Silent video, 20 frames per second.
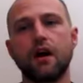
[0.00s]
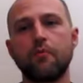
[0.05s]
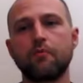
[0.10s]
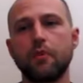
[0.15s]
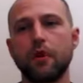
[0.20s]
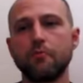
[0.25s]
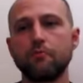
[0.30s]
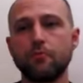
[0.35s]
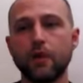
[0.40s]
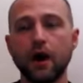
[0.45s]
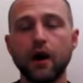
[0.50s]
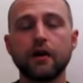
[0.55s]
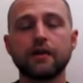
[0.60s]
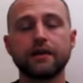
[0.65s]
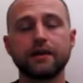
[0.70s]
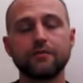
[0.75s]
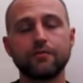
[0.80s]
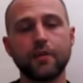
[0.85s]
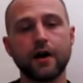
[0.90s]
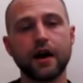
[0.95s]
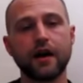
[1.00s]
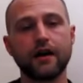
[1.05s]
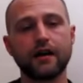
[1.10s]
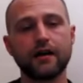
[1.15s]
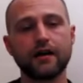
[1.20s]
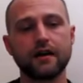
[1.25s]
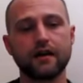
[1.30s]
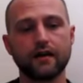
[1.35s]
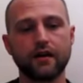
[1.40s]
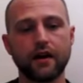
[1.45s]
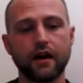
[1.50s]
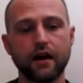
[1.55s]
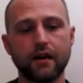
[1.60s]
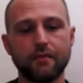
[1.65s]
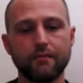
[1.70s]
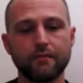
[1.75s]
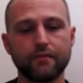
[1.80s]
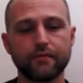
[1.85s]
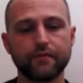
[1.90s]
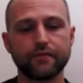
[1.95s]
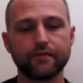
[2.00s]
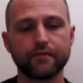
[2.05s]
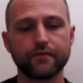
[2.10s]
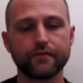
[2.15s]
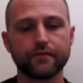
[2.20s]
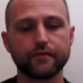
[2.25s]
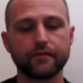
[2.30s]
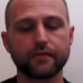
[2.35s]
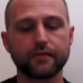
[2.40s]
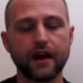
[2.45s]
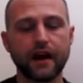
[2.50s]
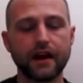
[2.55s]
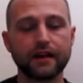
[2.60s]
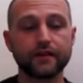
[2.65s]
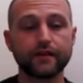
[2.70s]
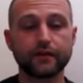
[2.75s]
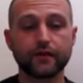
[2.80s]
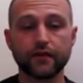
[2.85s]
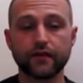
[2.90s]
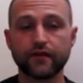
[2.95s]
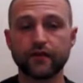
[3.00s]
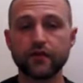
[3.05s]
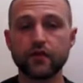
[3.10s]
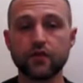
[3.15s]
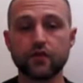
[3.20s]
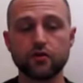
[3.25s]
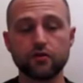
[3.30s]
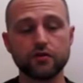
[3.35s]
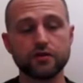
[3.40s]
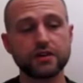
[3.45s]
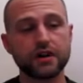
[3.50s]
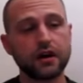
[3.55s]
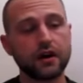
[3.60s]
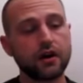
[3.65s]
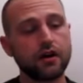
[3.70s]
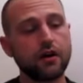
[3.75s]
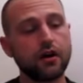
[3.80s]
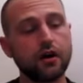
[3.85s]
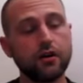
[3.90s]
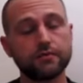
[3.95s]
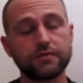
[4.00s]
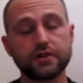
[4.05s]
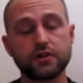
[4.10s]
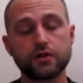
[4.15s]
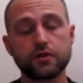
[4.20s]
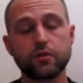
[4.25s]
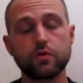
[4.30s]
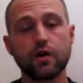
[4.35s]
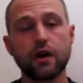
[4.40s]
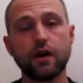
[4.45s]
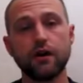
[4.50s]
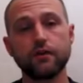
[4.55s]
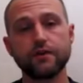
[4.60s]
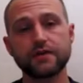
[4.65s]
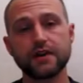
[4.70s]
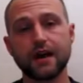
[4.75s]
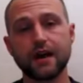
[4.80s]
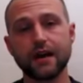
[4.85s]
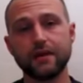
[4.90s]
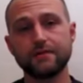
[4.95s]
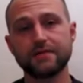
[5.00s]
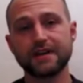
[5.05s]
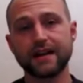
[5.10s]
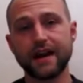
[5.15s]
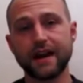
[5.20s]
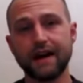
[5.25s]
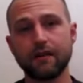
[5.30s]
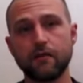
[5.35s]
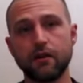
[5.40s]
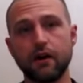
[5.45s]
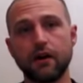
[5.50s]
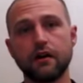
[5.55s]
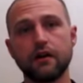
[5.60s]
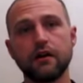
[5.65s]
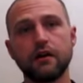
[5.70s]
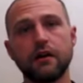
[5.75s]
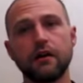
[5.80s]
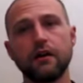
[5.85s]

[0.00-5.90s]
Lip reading: are bombarded by ads for food up to 12 times an hour